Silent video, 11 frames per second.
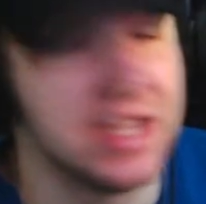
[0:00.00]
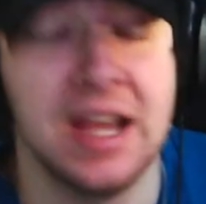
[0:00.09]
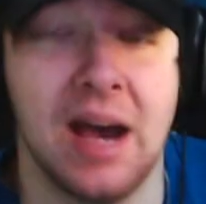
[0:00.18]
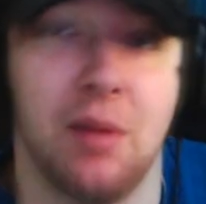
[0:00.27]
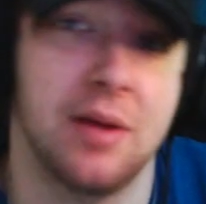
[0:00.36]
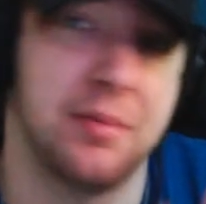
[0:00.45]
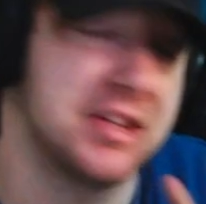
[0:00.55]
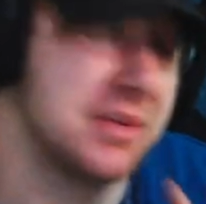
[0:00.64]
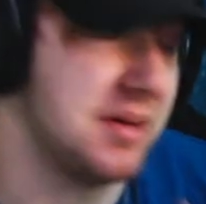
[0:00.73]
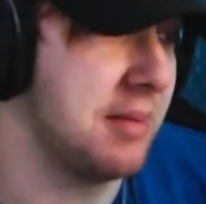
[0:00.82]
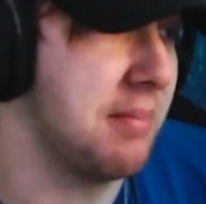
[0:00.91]
I want to put
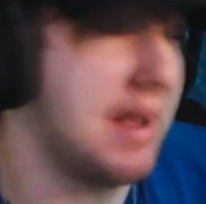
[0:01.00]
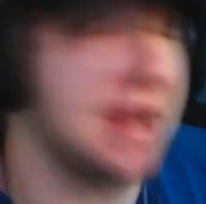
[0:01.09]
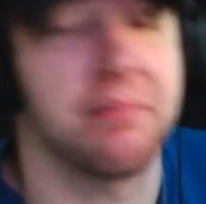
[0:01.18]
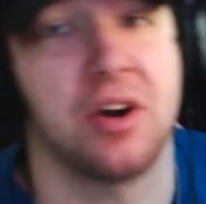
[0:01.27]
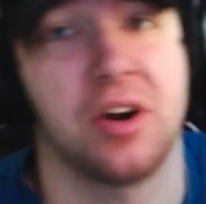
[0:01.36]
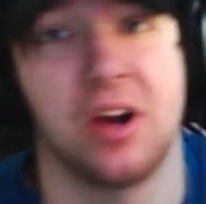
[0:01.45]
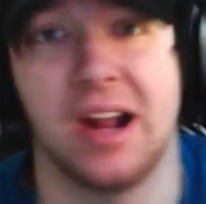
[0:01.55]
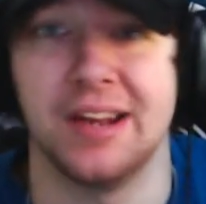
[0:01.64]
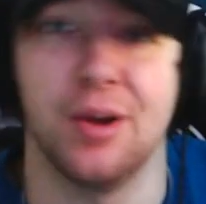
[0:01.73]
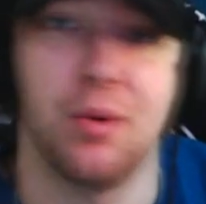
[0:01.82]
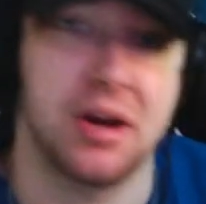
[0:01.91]
them on the back burner. I
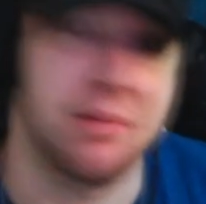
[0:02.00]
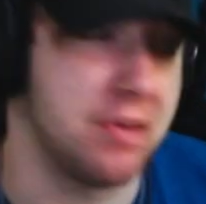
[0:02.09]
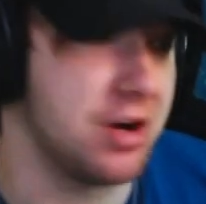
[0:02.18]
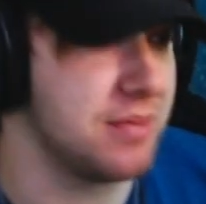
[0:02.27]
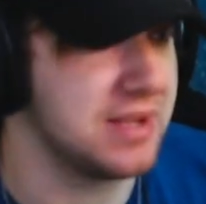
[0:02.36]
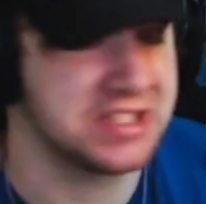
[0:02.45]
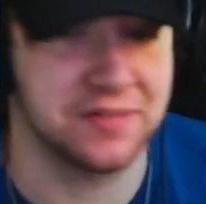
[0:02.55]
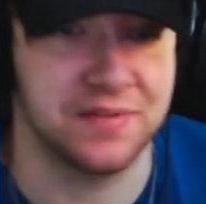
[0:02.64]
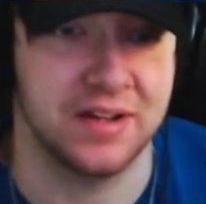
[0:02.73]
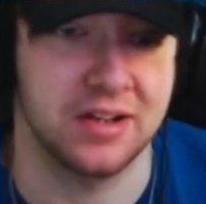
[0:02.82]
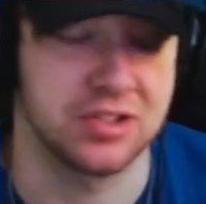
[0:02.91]
don't want to burn myself
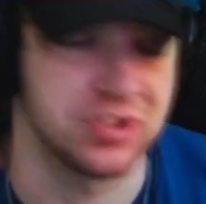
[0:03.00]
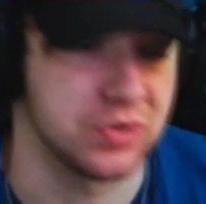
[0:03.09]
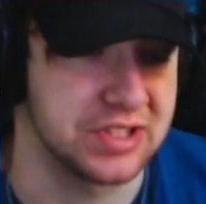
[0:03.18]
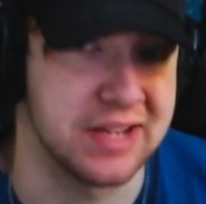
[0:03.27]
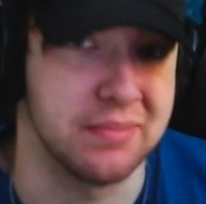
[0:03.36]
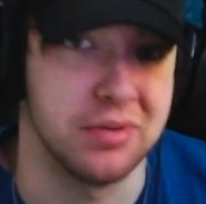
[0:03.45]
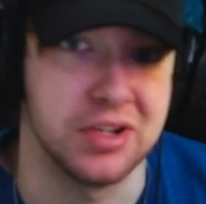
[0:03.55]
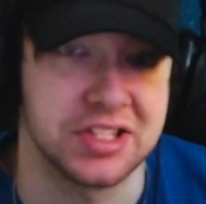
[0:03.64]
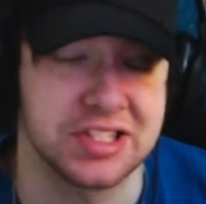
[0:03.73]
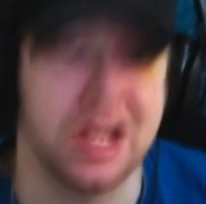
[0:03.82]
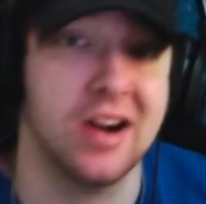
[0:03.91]
out on Suicide Boys.
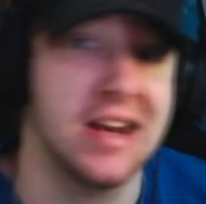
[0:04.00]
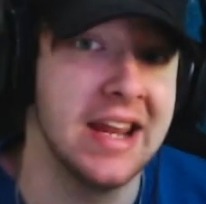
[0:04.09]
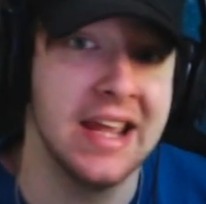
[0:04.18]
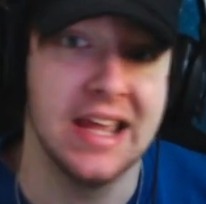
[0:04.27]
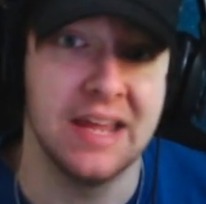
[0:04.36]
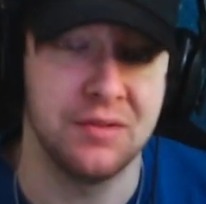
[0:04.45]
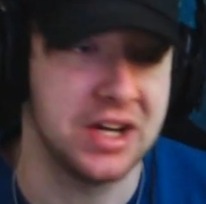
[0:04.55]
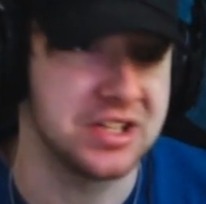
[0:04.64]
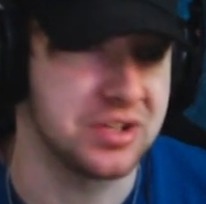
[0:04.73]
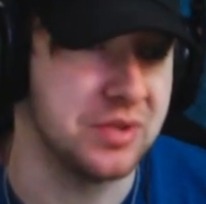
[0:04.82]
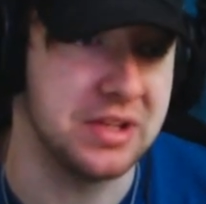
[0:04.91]
Sorry if you
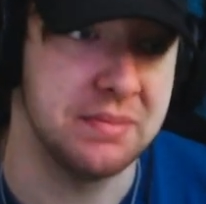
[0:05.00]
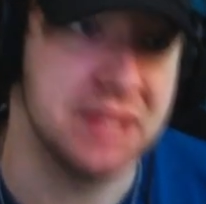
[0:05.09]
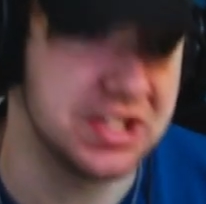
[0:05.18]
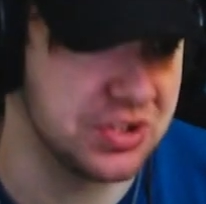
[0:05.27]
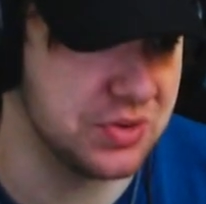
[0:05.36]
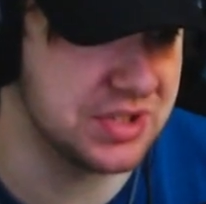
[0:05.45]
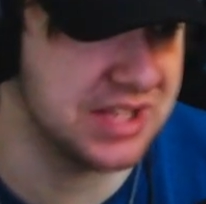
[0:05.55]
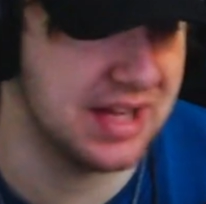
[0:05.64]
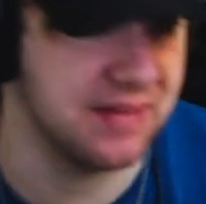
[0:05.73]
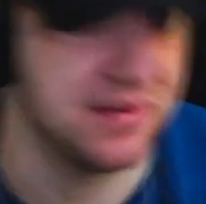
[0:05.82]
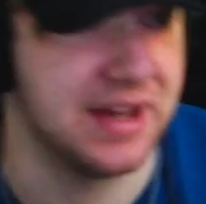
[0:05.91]
guys are really big
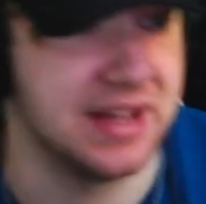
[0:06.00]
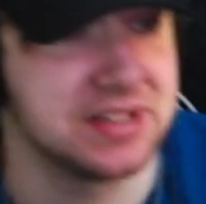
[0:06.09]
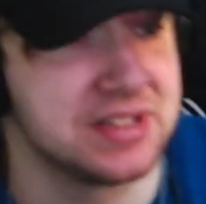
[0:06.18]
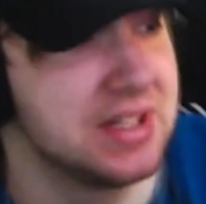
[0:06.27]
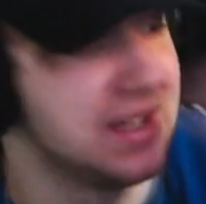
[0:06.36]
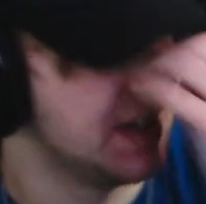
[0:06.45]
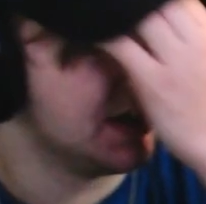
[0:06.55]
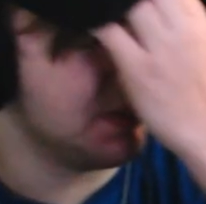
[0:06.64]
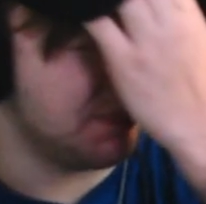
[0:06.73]
Suicide fans, but I